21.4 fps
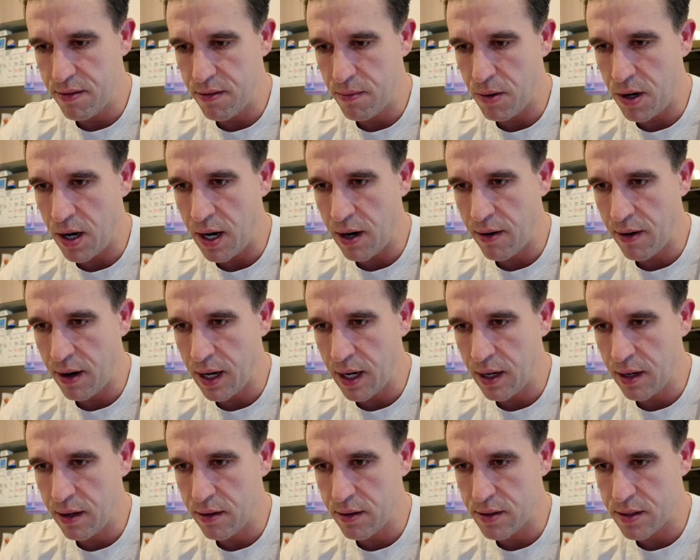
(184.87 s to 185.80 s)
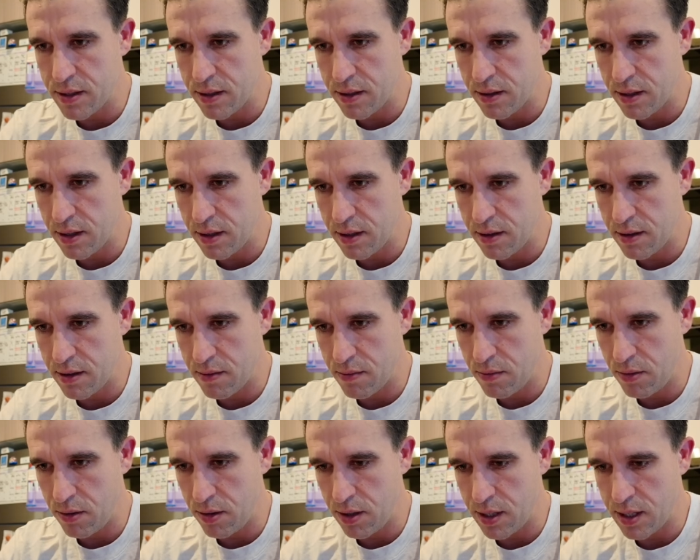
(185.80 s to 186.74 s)
the wiring so that
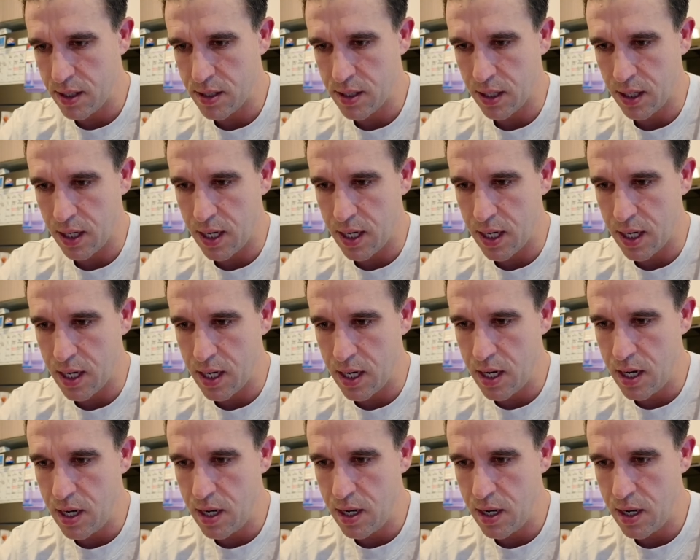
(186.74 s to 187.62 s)
water doesn't get in.